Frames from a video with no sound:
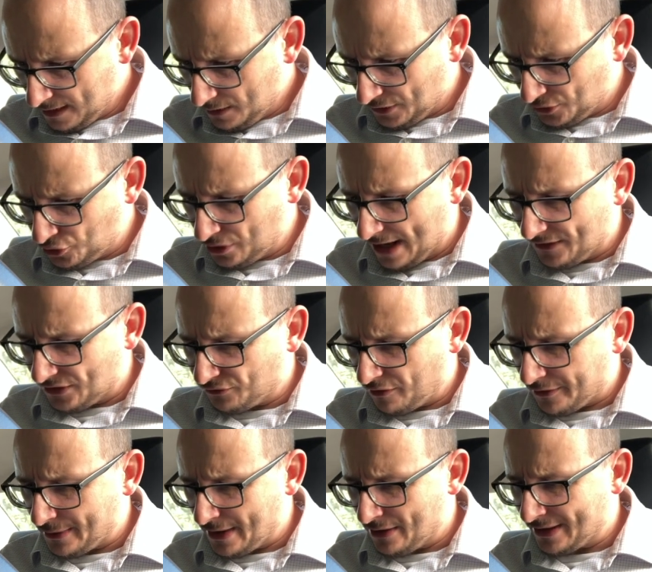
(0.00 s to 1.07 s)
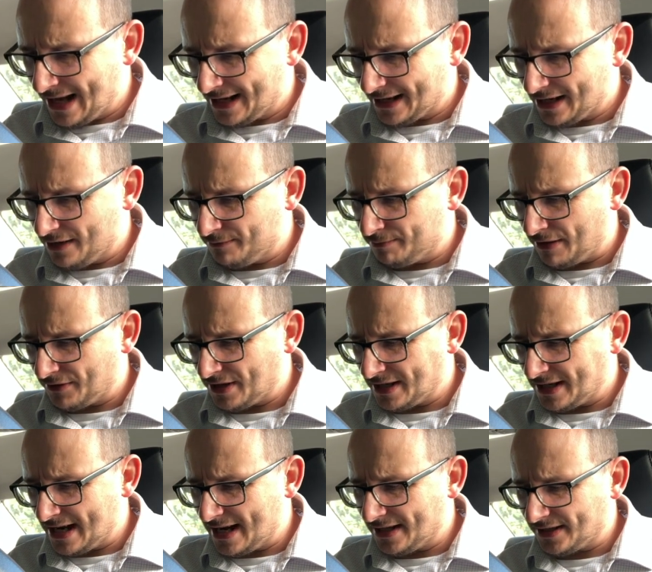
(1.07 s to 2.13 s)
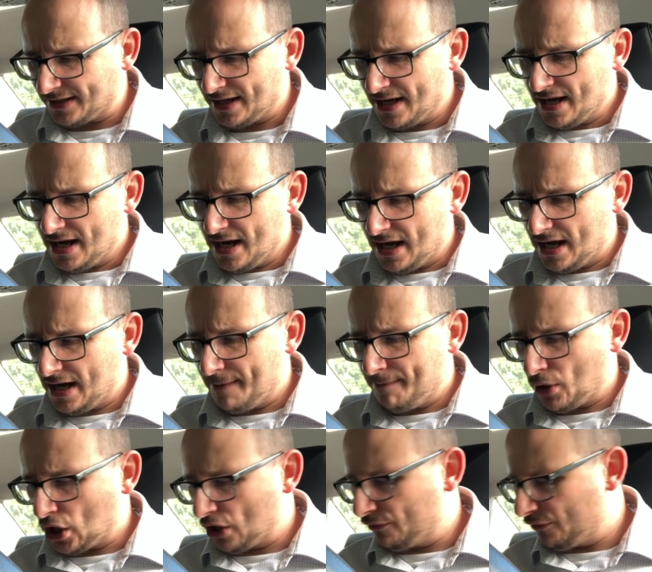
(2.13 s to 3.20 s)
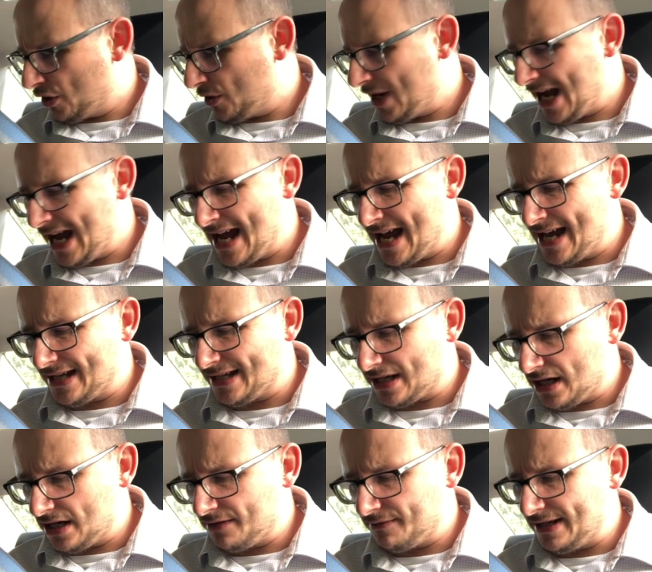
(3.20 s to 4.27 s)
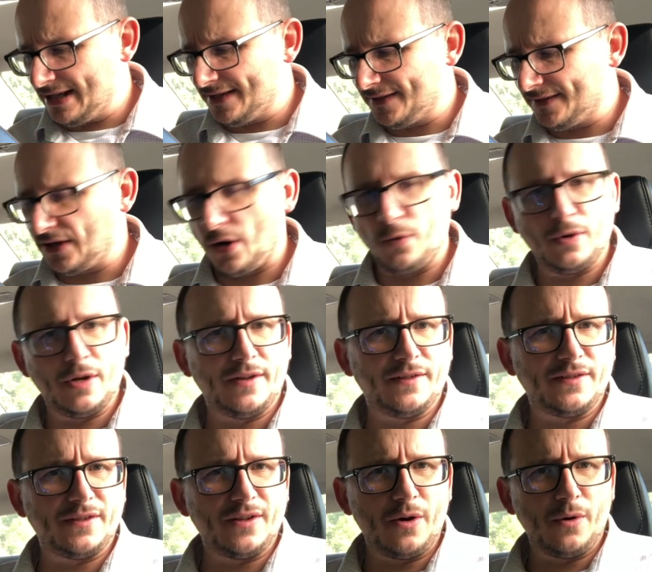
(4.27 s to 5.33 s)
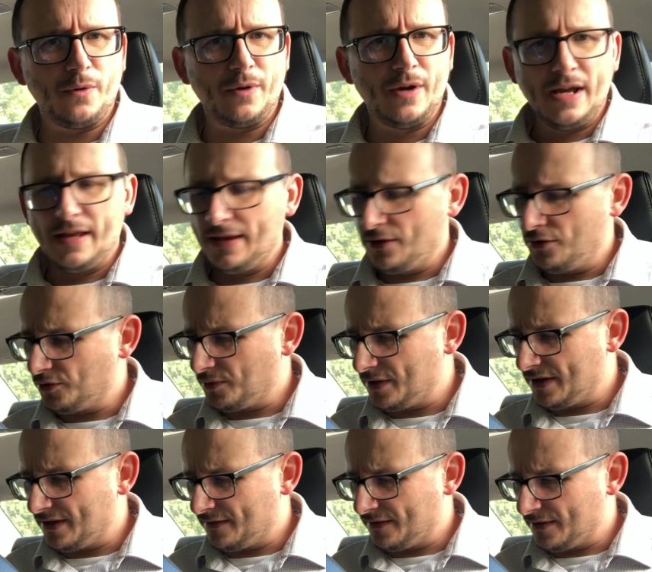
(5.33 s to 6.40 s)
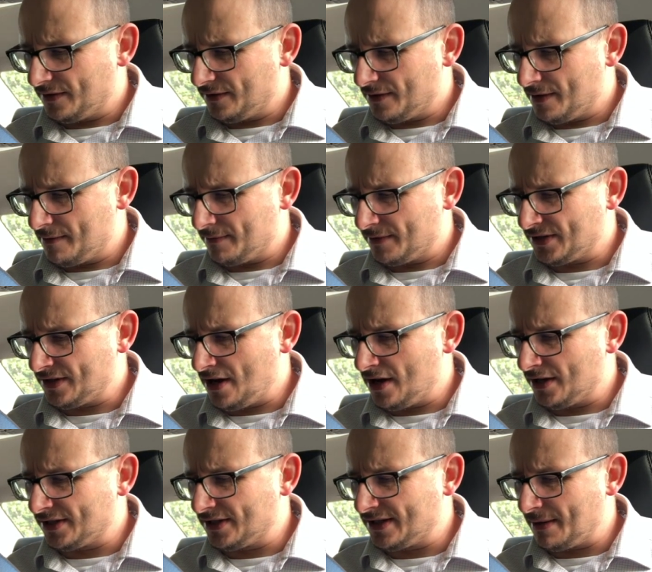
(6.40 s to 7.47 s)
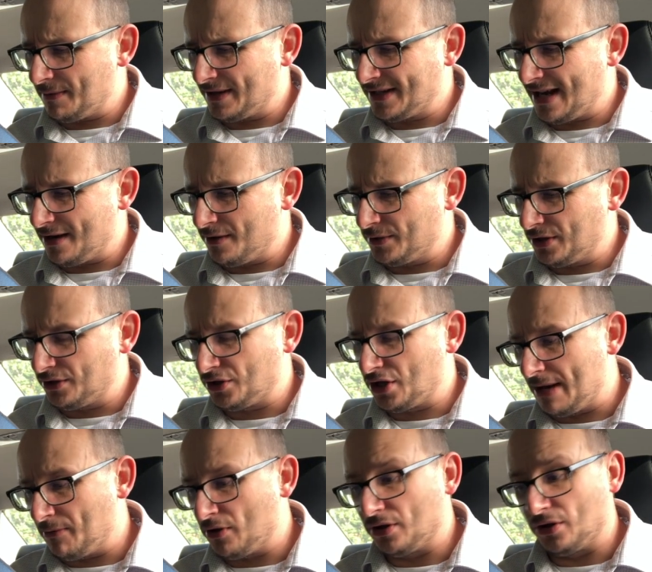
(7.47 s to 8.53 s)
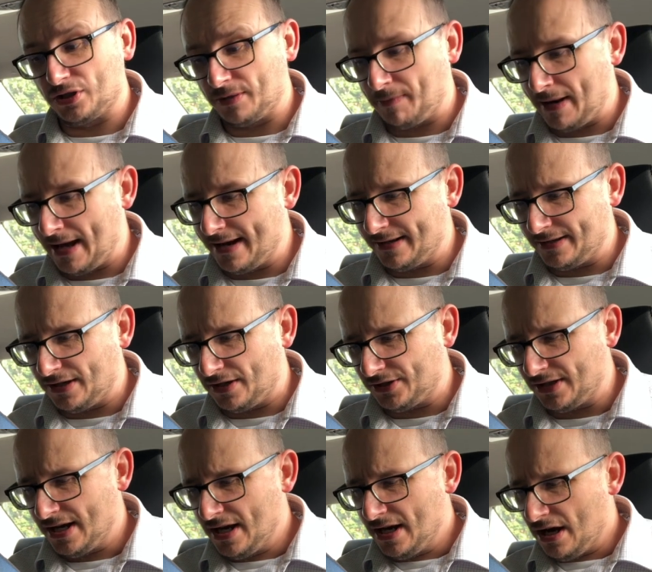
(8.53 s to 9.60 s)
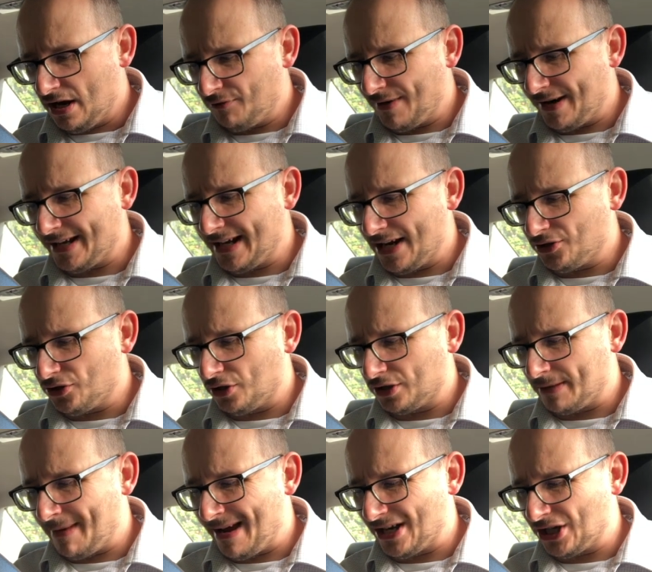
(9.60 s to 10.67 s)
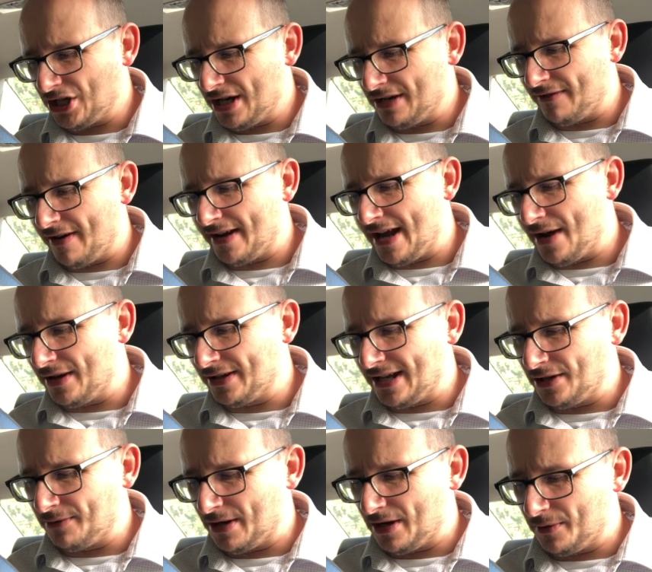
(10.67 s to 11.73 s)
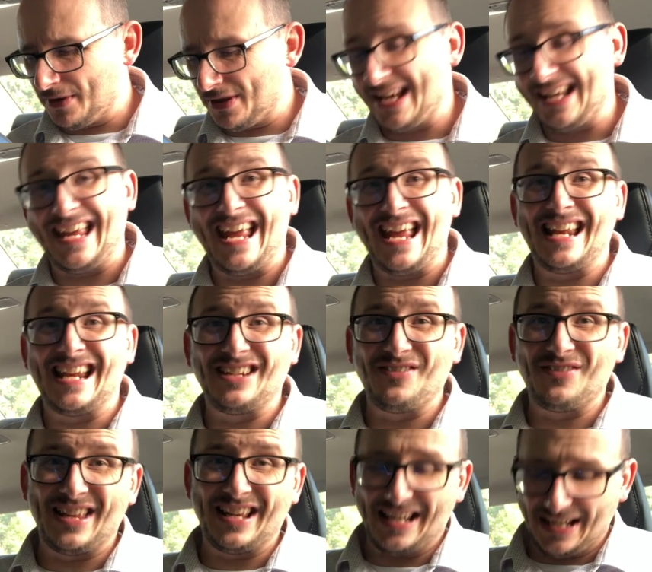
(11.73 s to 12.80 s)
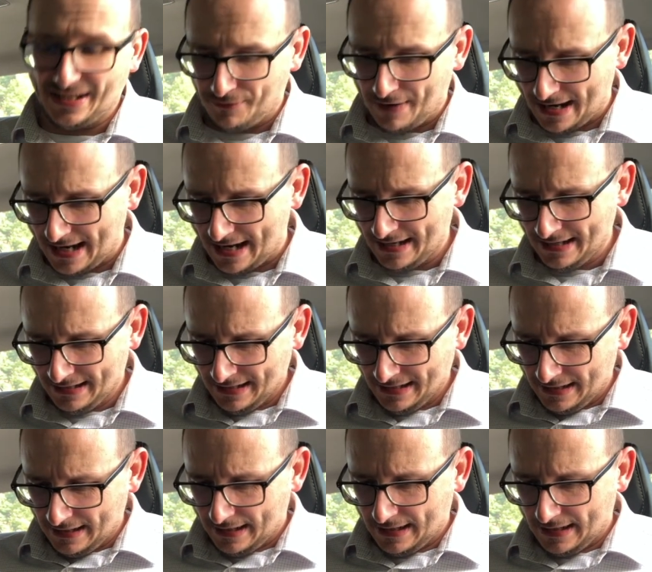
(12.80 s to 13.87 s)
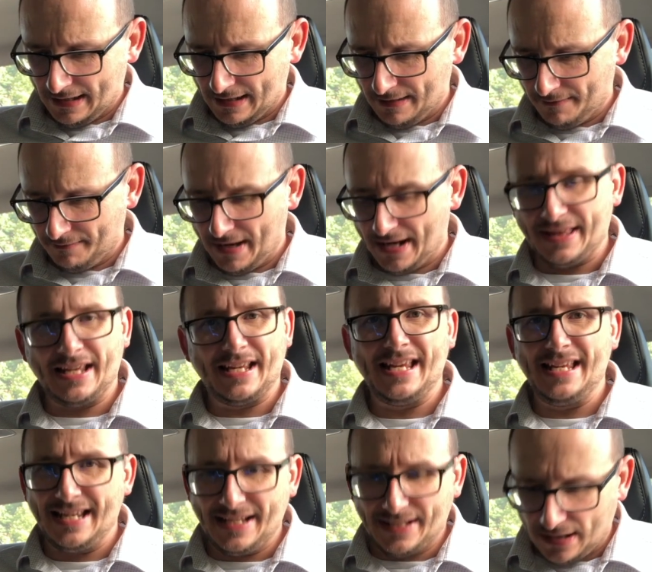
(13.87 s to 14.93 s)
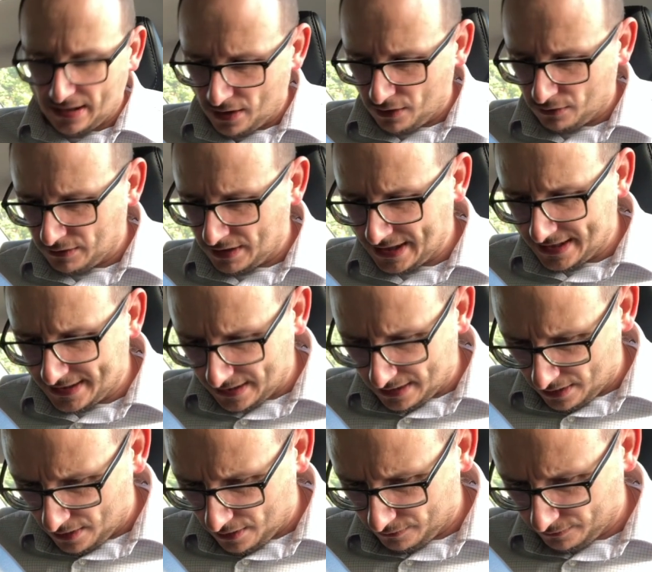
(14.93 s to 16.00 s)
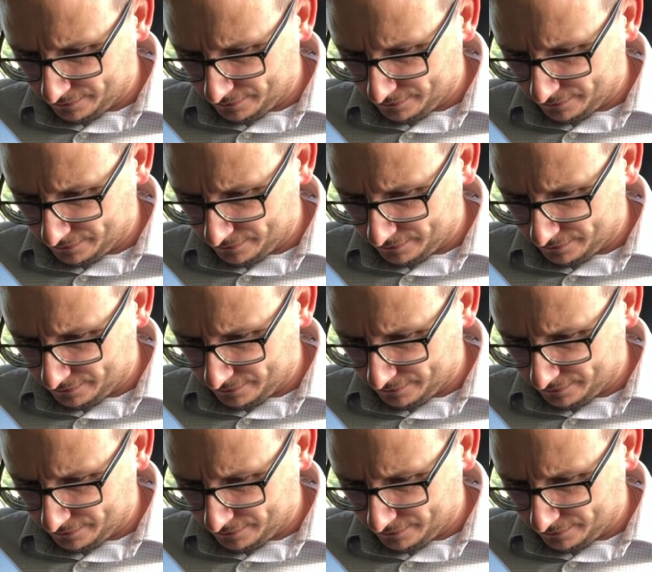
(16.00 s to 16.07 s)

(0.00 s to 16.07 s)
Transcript: Travis Rothwell, Gallagher, Brereton Díaz, Buckley and Tyrese Dolan. So those were the starters. Then we had Theo Wooden came on, looks a player, he does. Radicadra looks a bag of shit right now. And Daniel Butterworth, again, I don't think he's ready. I think he needs a loan, a decent loan.